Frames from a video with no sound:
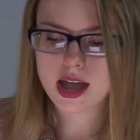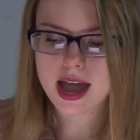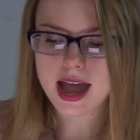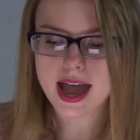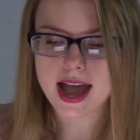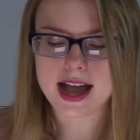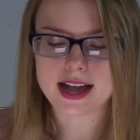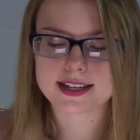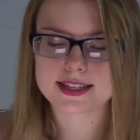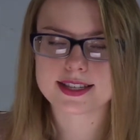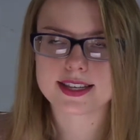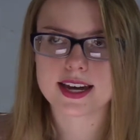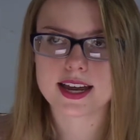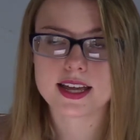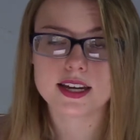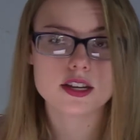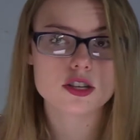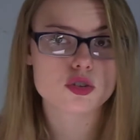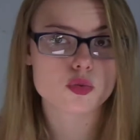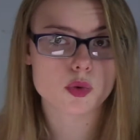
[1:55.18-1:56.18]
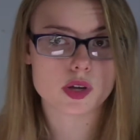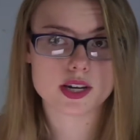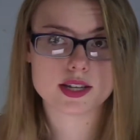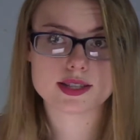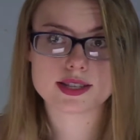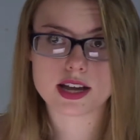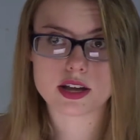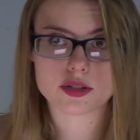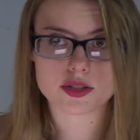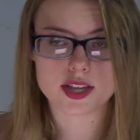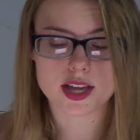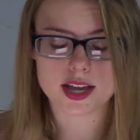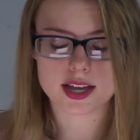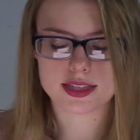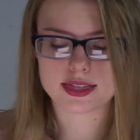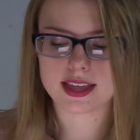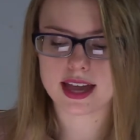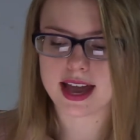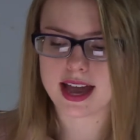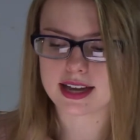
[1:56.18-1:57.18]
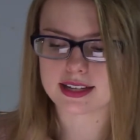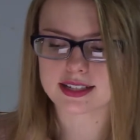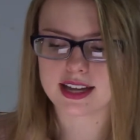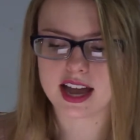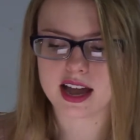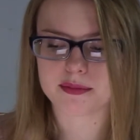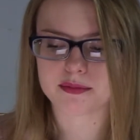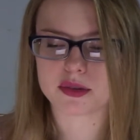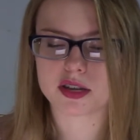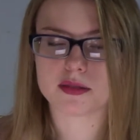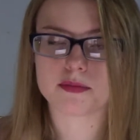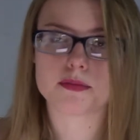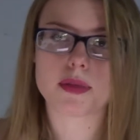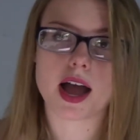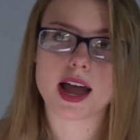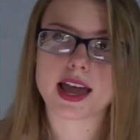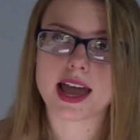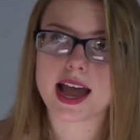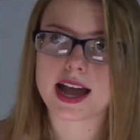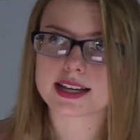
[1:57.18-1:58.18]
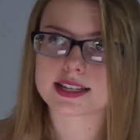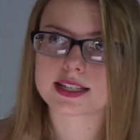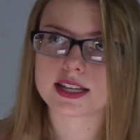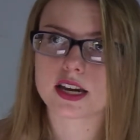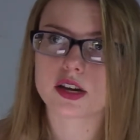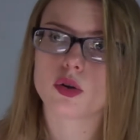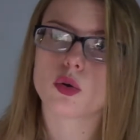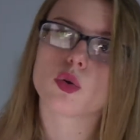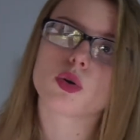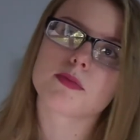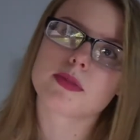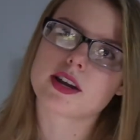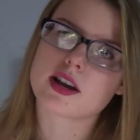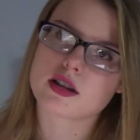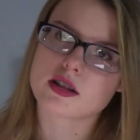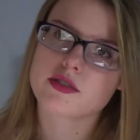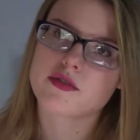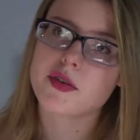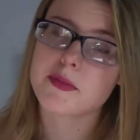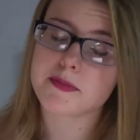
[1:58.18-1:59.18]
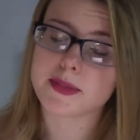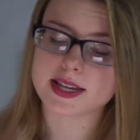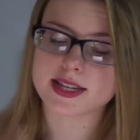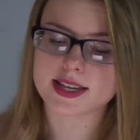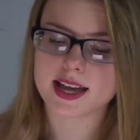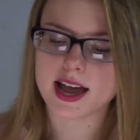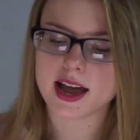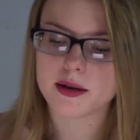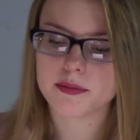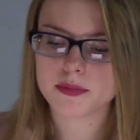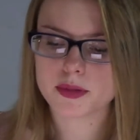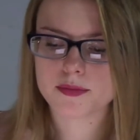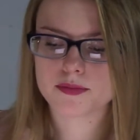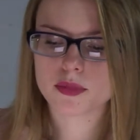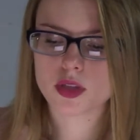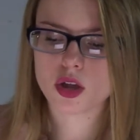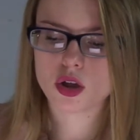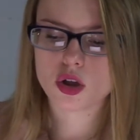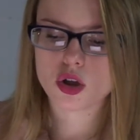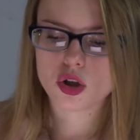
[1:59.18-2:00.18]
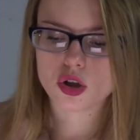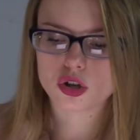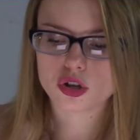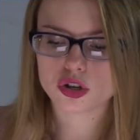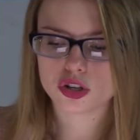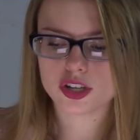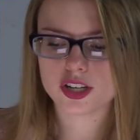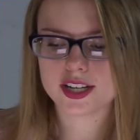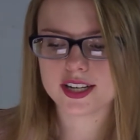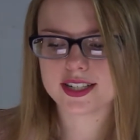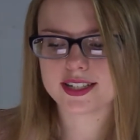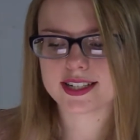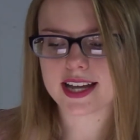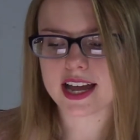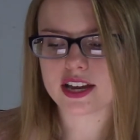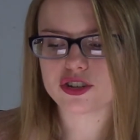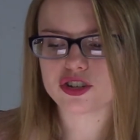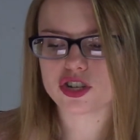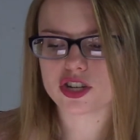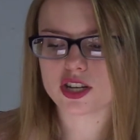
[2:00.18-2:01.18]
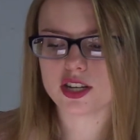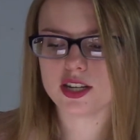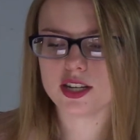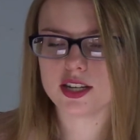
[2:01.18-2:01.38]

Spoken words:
Accident is what it sounds like. The act happened by accident or because of a mishap. Good intention